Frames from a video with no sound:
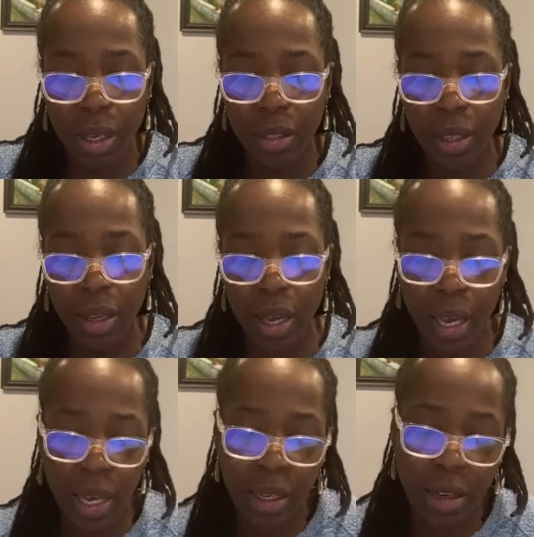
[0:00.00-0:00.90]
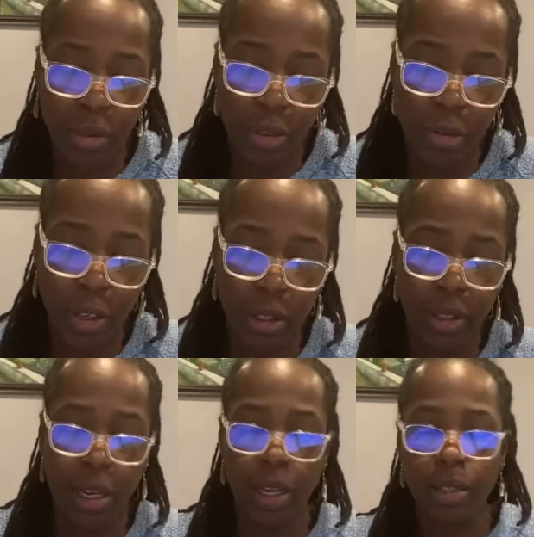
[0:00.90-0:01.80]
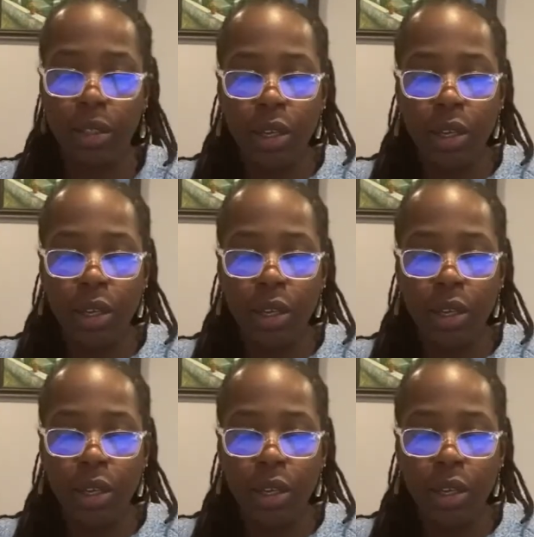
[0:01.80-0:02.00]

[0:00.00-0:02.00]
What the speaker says: into the hand of the Philistines."